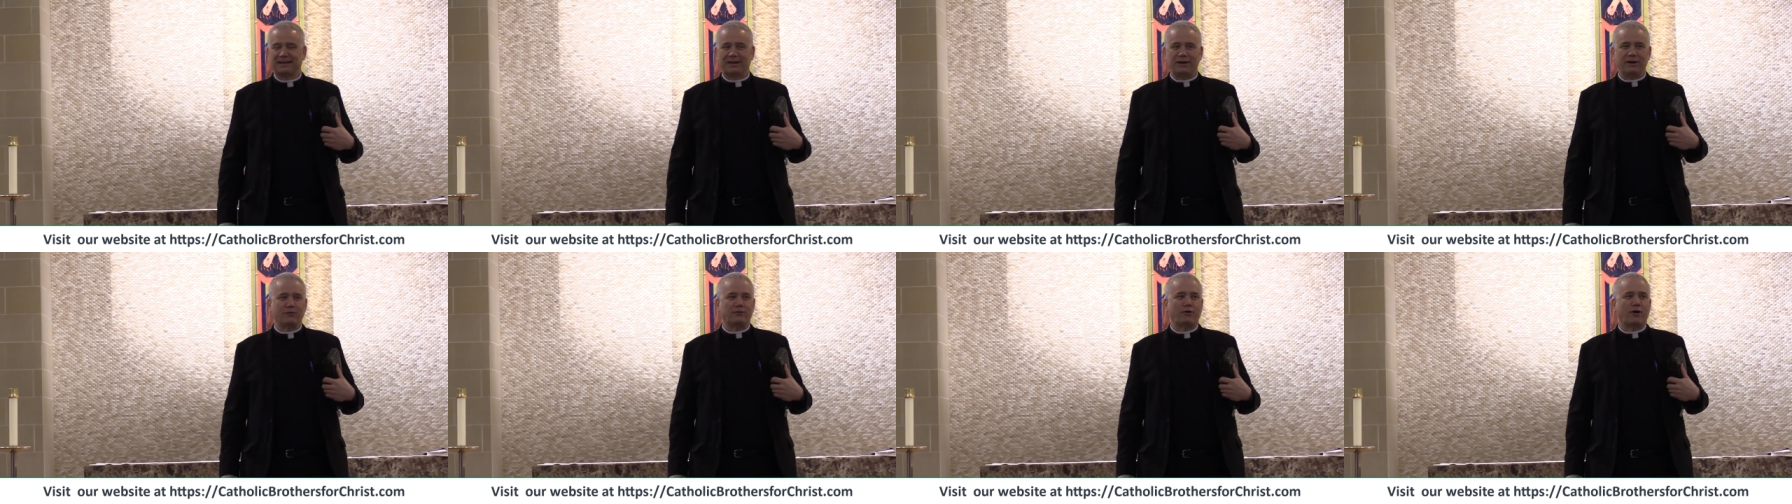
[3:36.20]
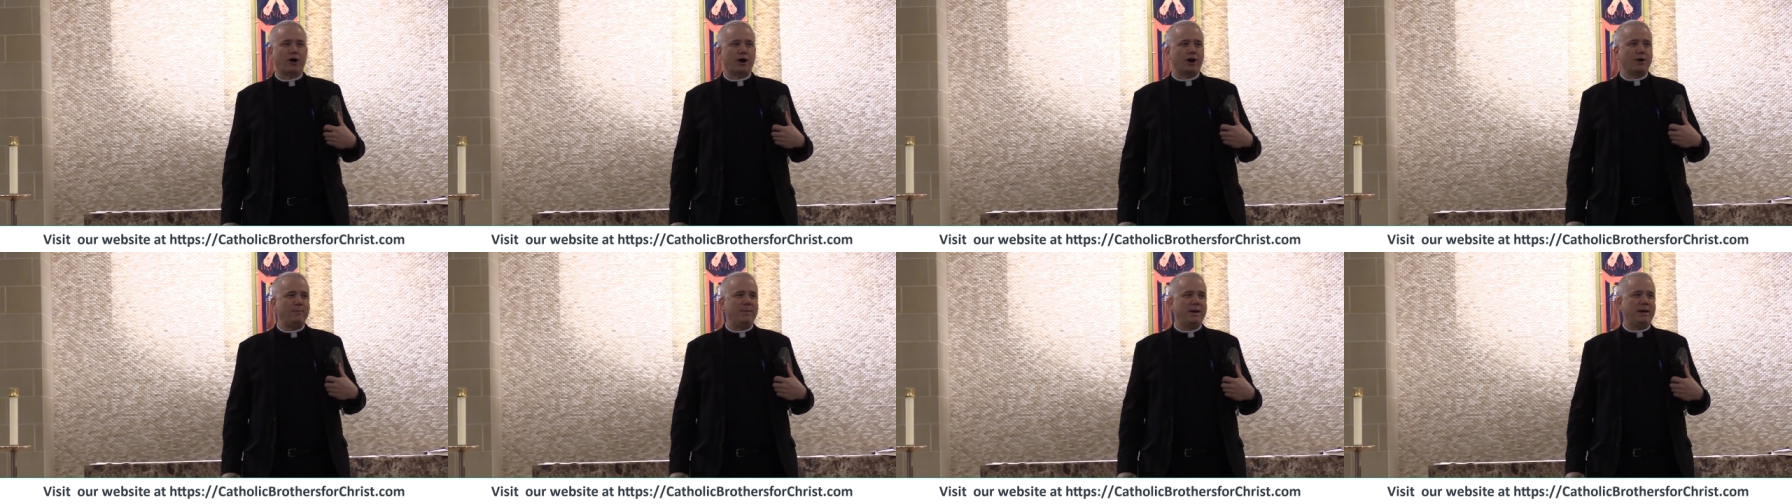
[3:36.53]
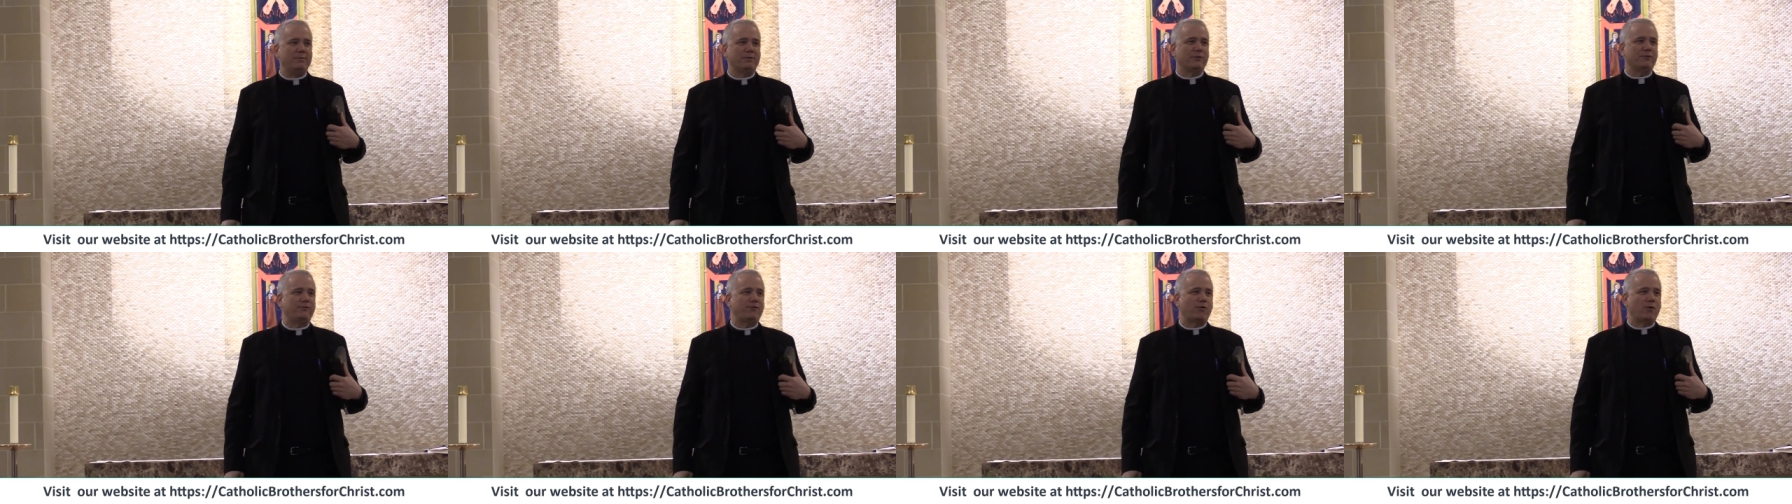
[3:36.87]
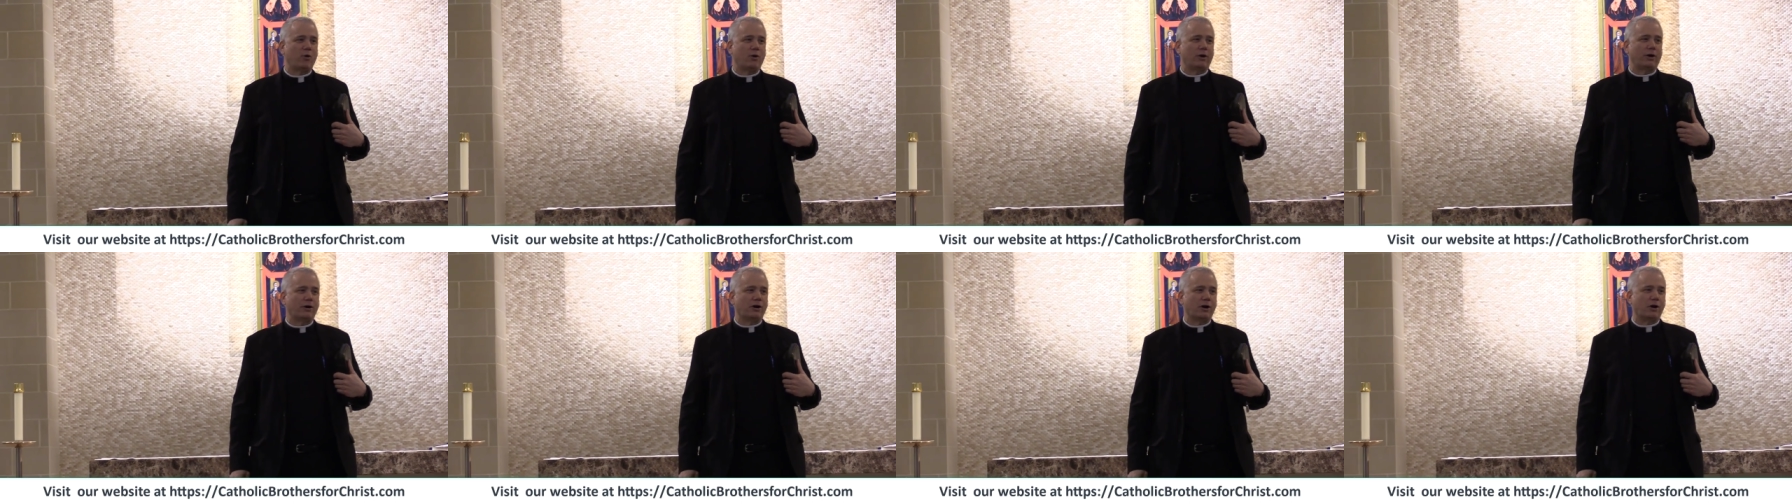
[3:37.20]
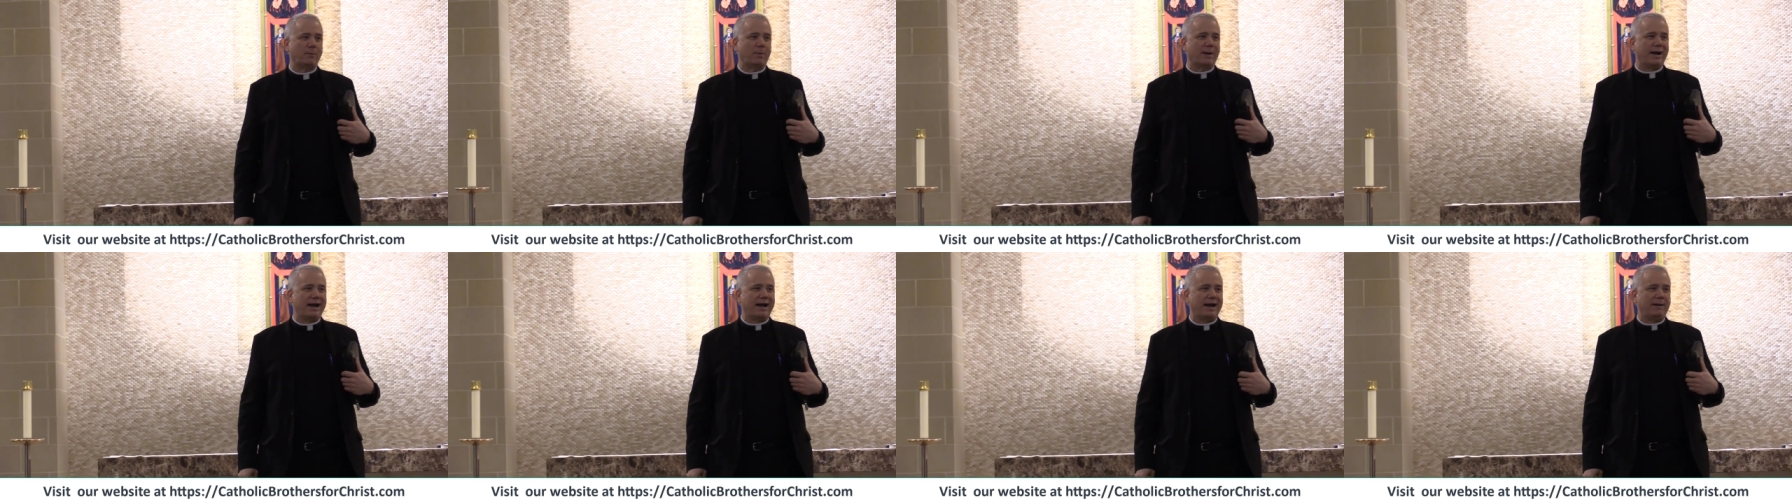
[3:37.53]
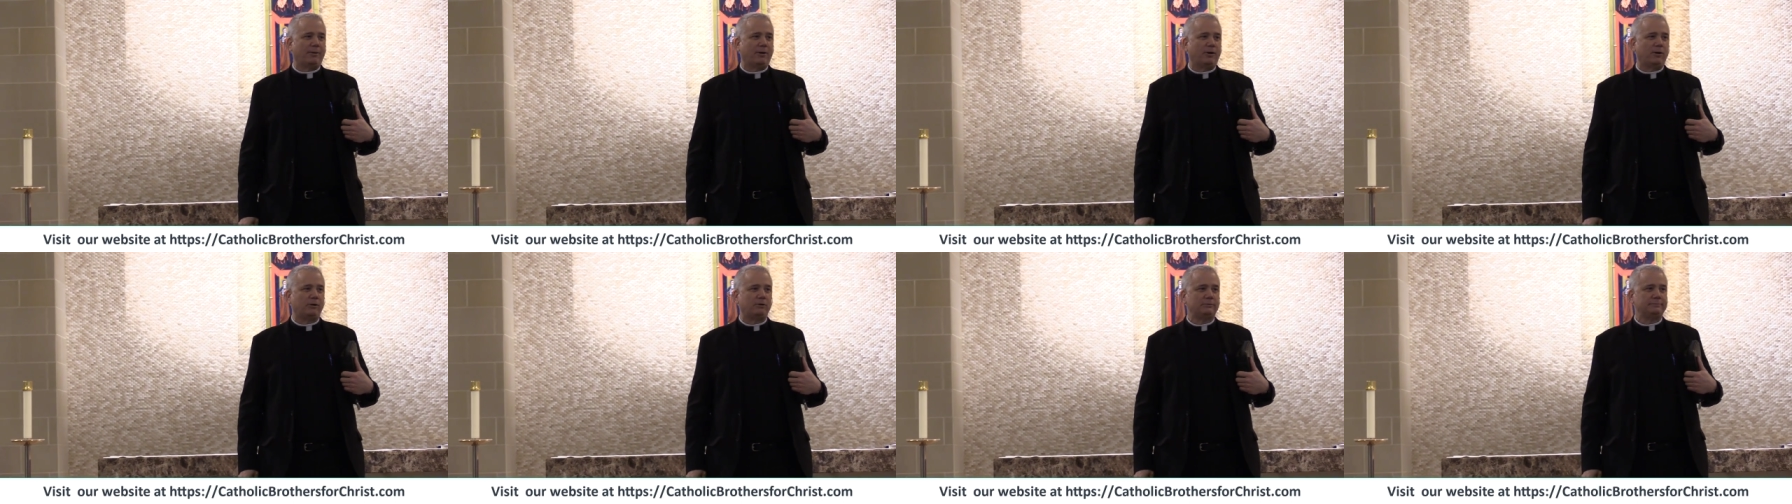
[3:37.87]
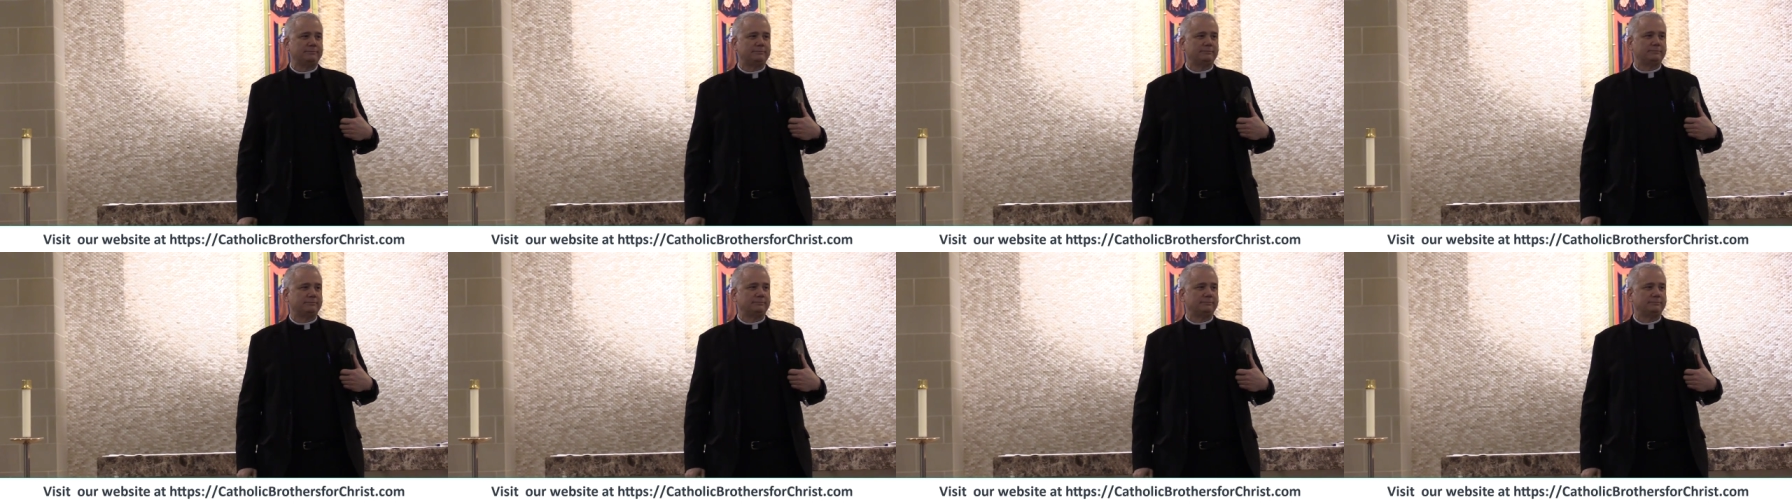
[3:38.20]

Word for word: You've heard me before no Bible,